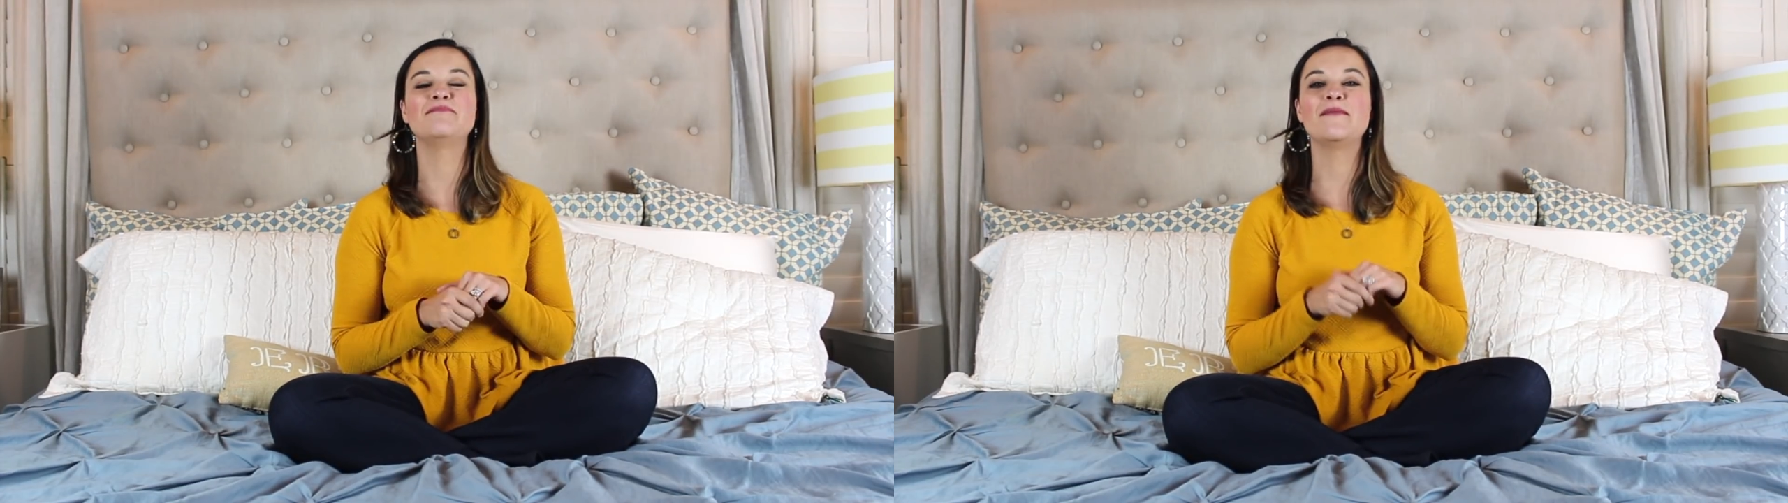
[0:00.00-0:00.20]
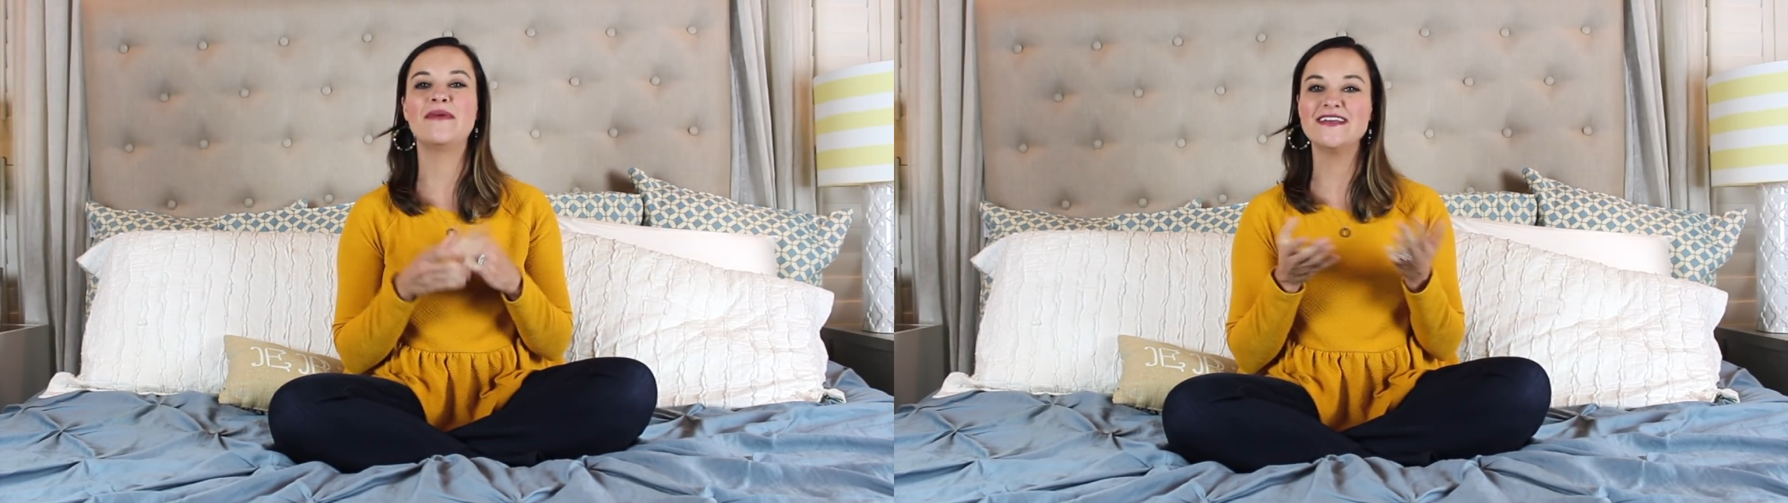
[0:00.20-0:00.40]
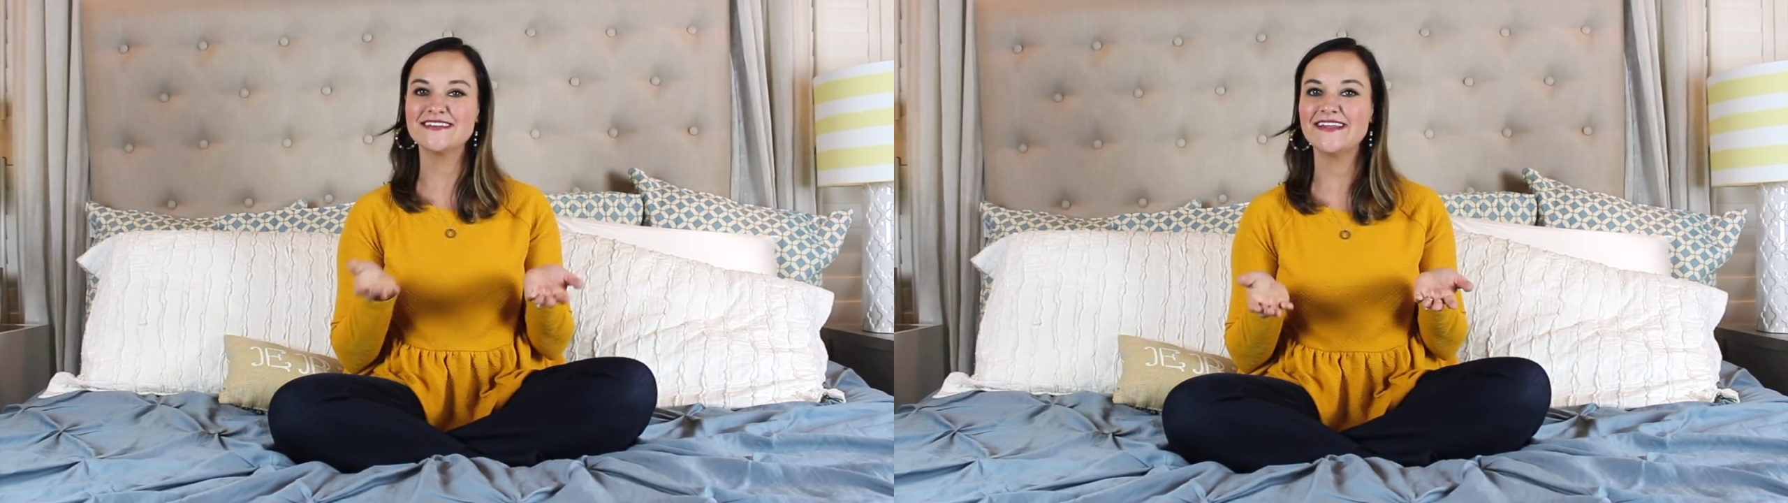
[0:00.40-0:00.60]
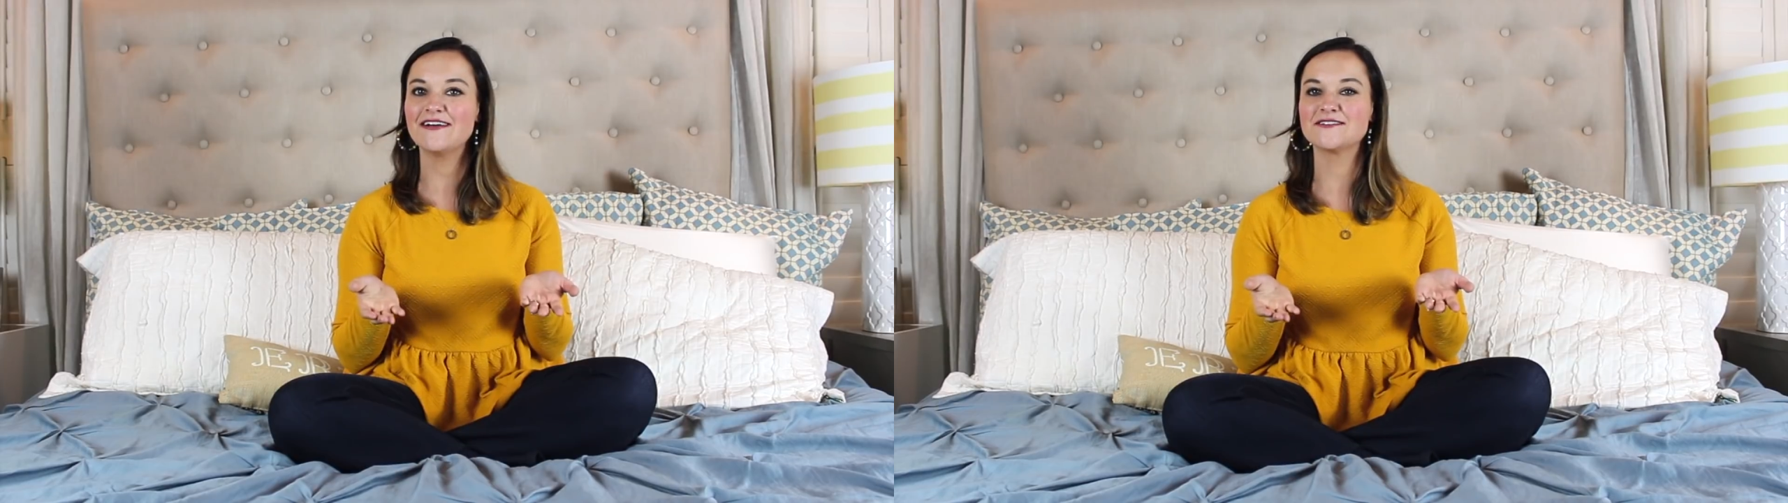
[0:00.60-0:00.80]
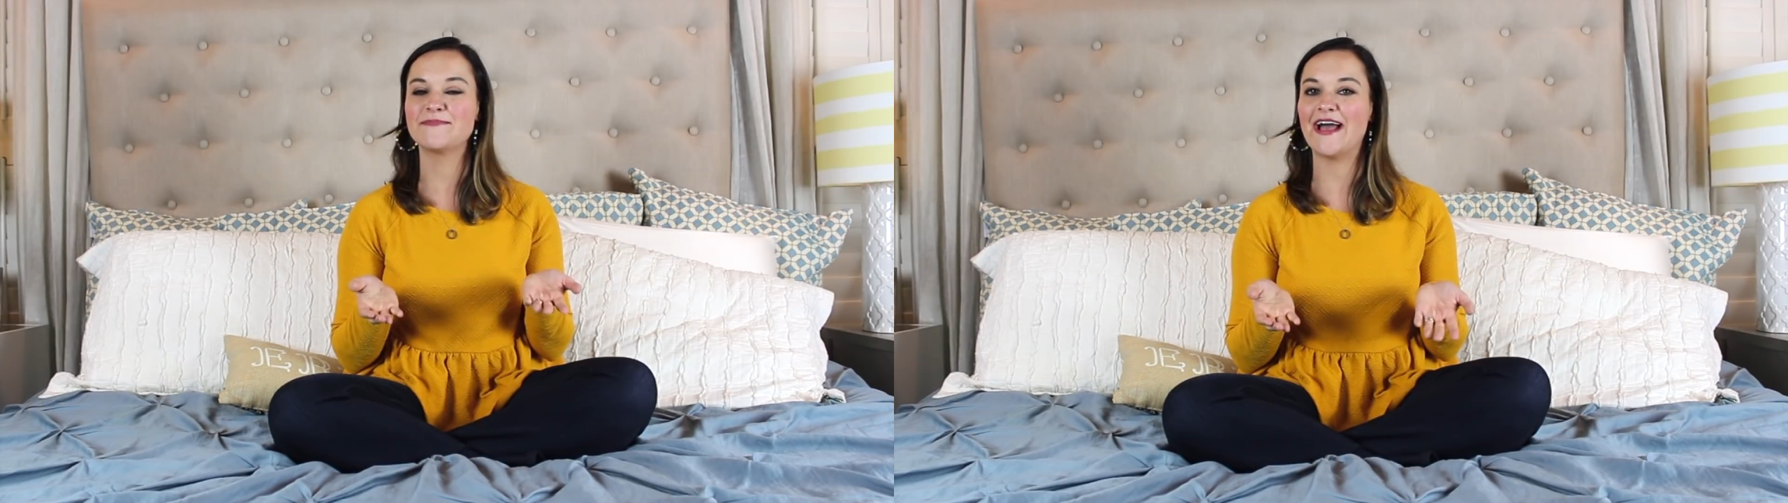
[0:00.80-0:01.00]
But basically
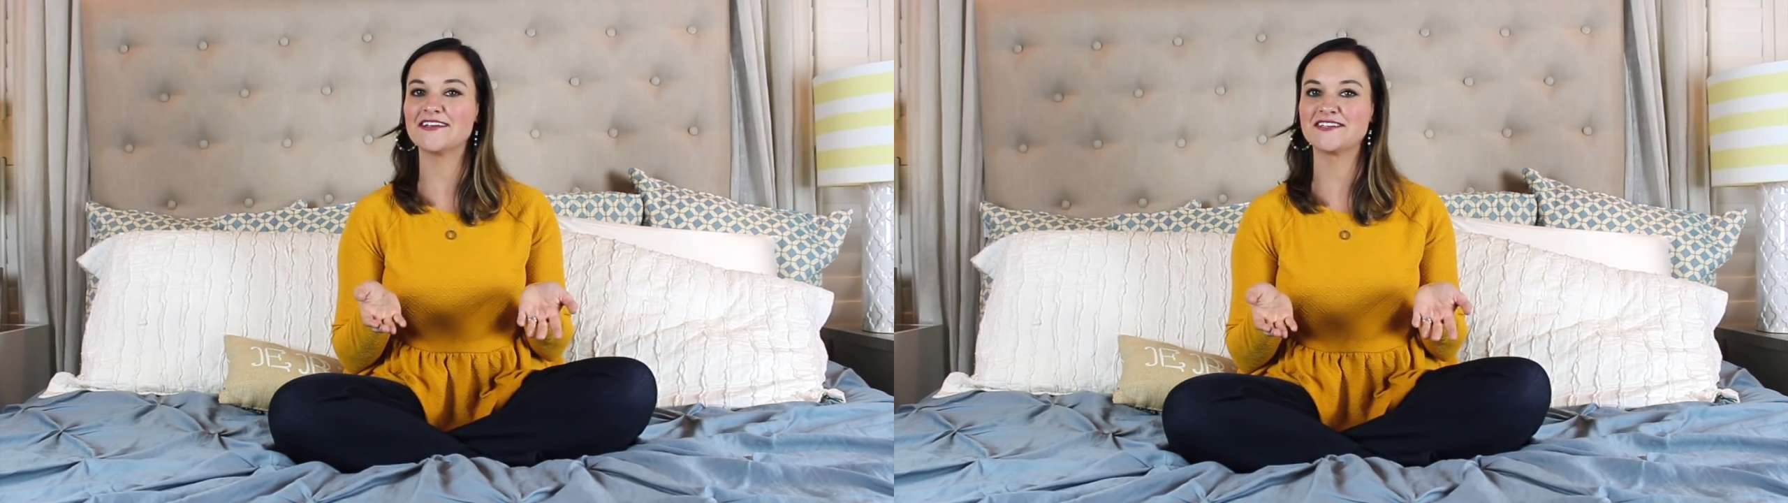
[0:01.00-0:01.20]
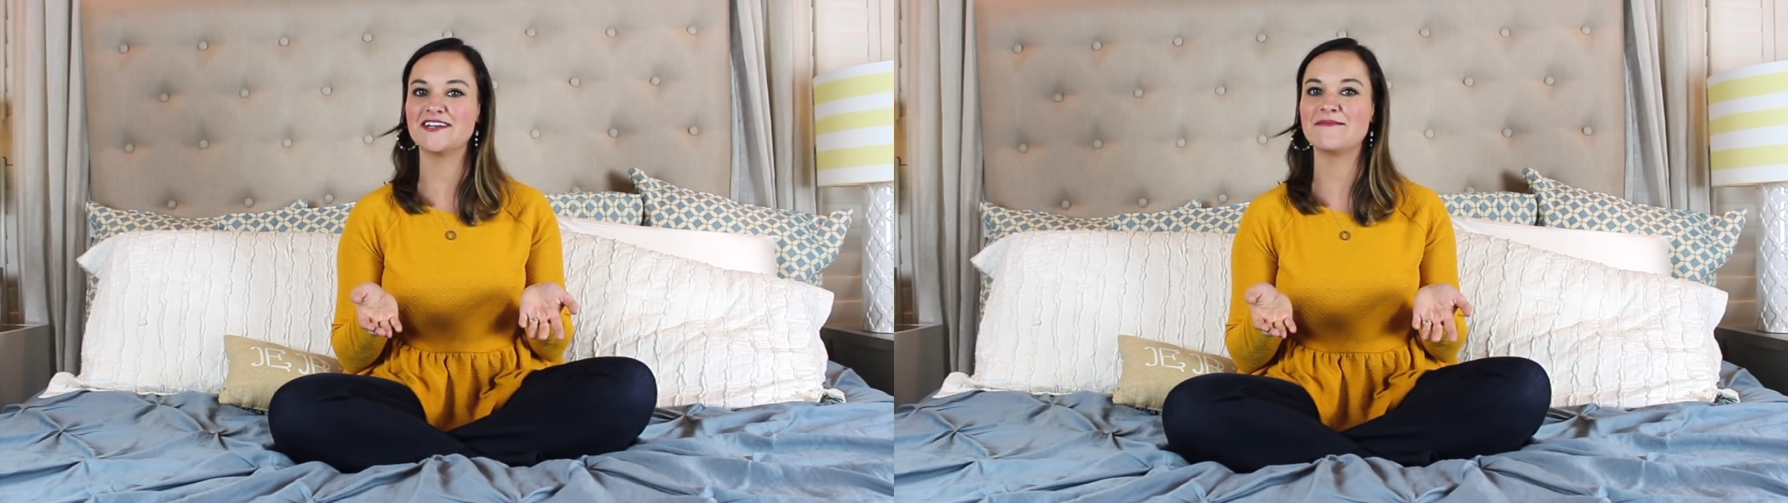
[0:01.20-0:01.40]
I was passionate